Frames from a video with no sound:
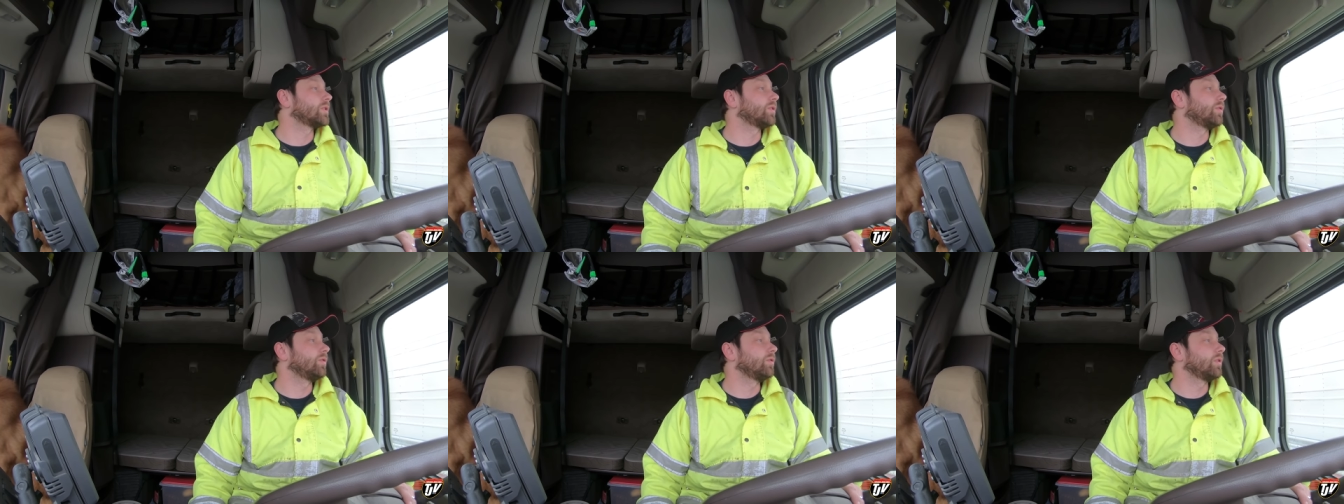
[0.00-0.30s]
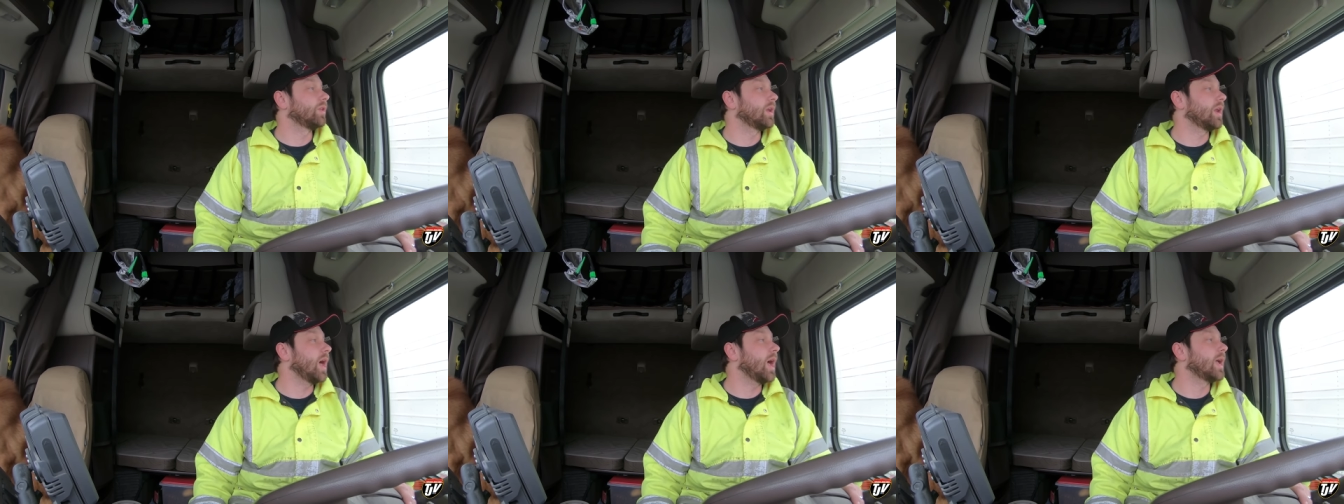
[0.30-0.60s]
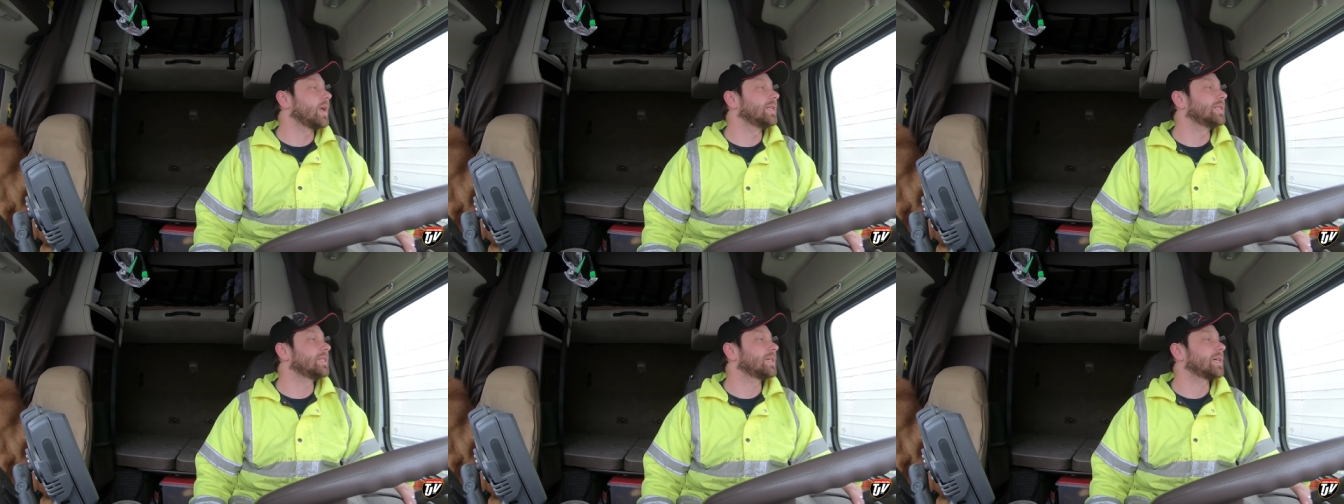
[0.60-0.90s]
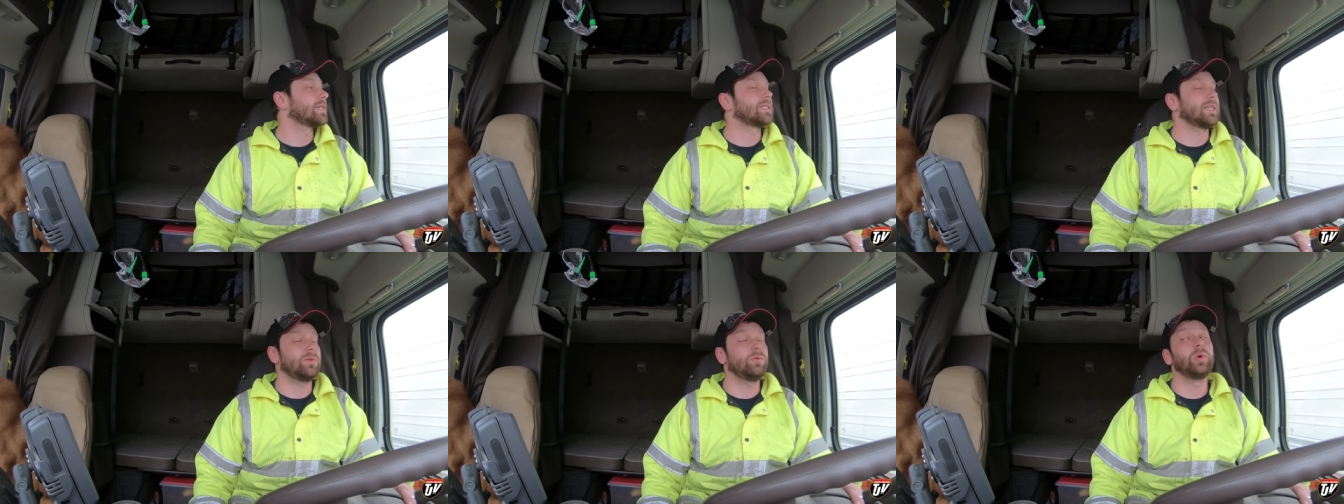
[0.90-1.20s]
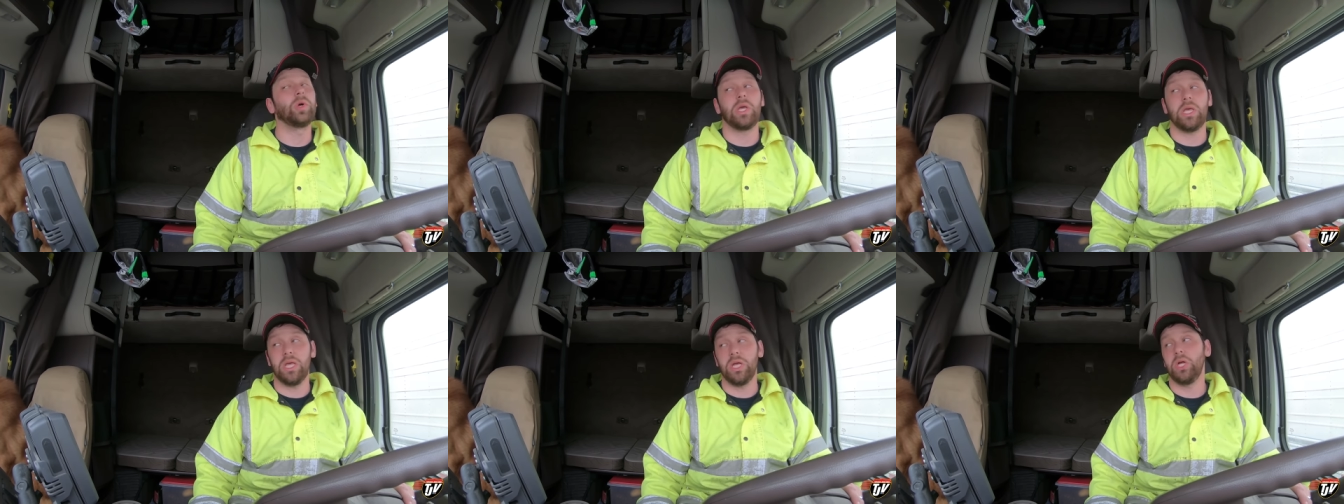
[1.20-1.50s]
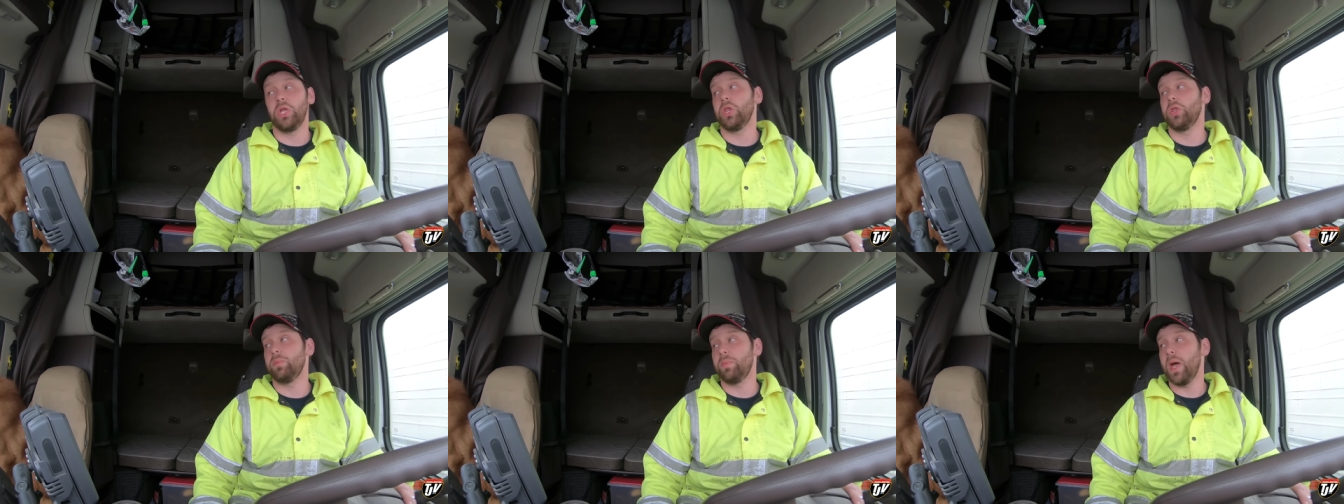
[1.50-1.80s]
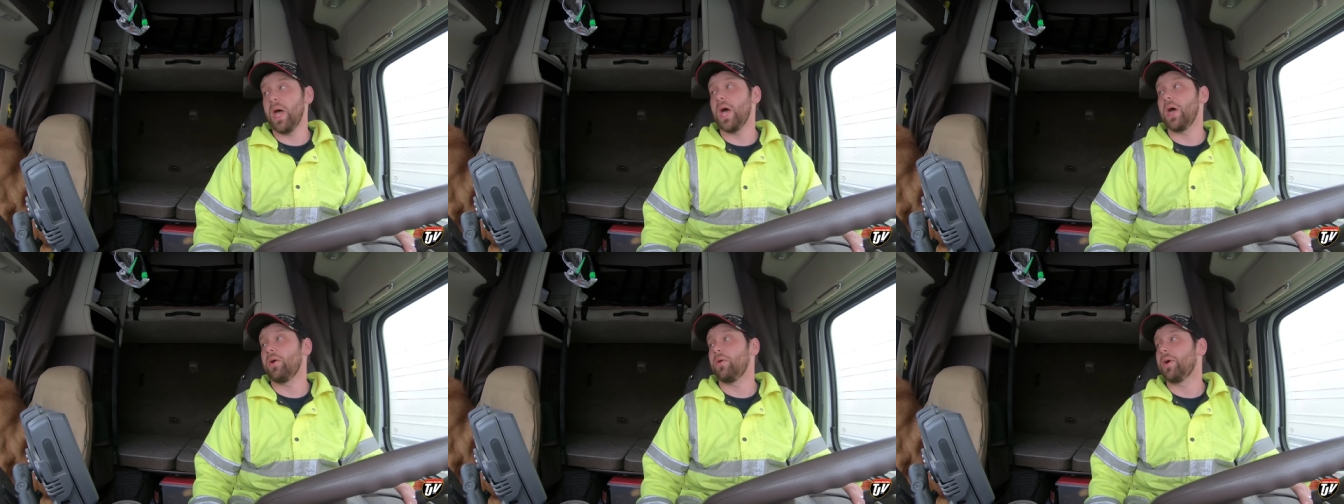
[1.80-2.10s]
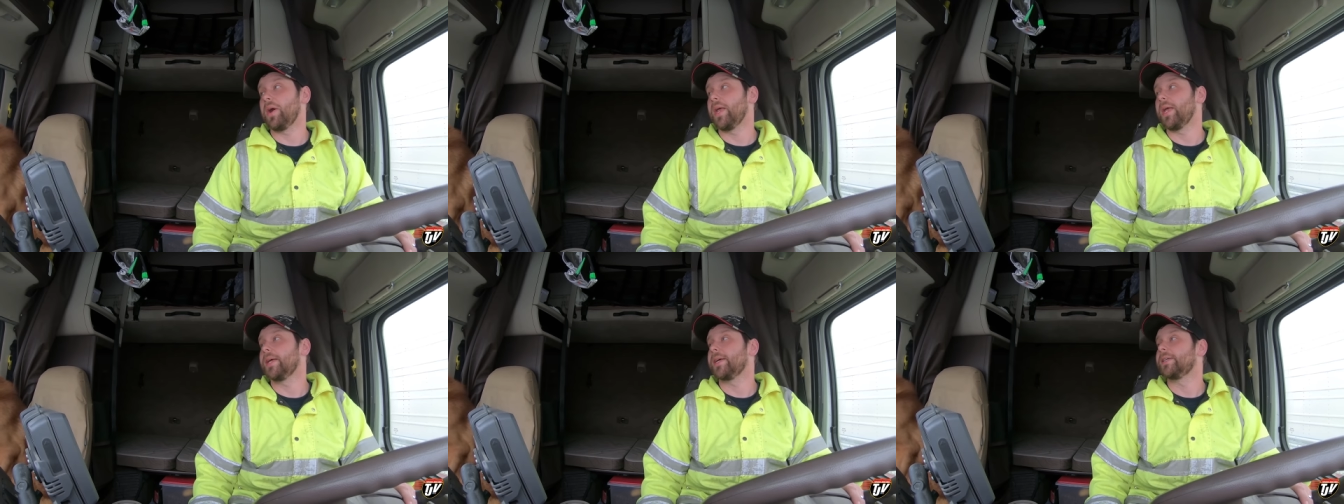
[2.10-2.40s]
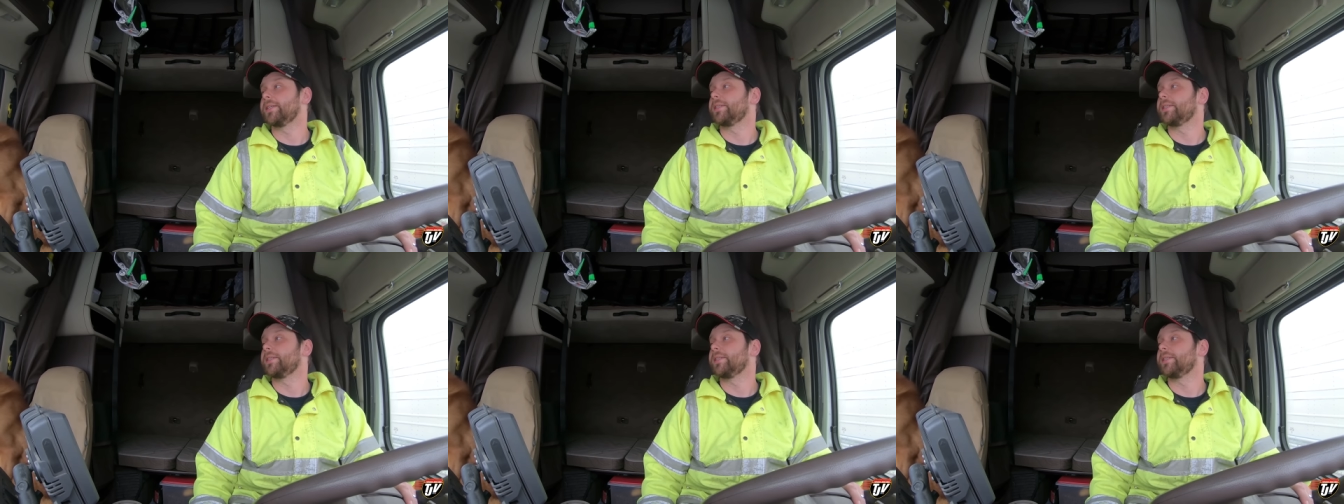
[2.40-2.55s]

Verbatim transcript: through the night because it will kill the battery.